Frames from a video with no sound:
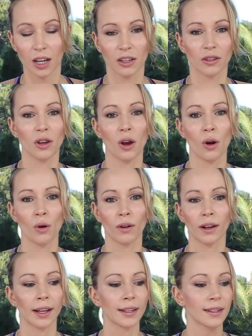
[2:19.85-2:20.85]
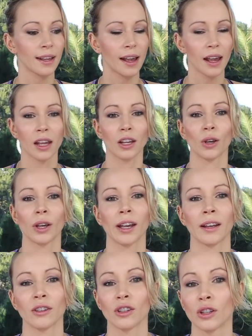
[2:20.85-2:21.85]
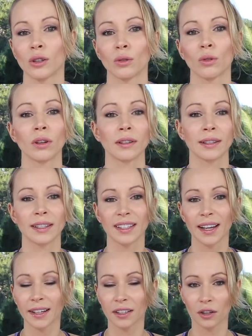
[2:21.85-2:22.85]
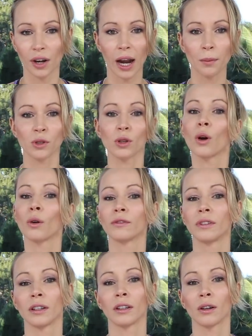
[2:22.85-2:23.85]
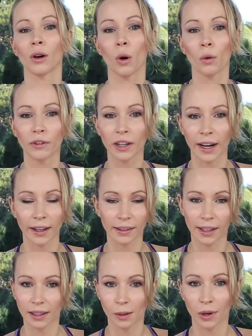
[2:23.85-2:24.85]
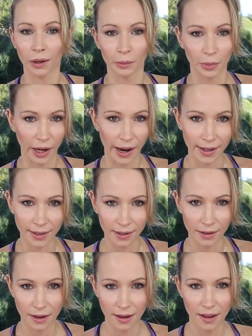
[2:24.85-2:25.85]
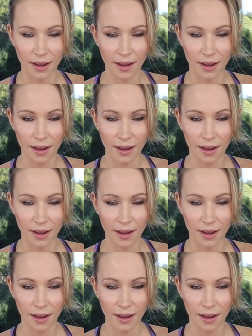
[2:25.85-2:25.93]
So let's say you can do 6 reps of the overhead kettlebell press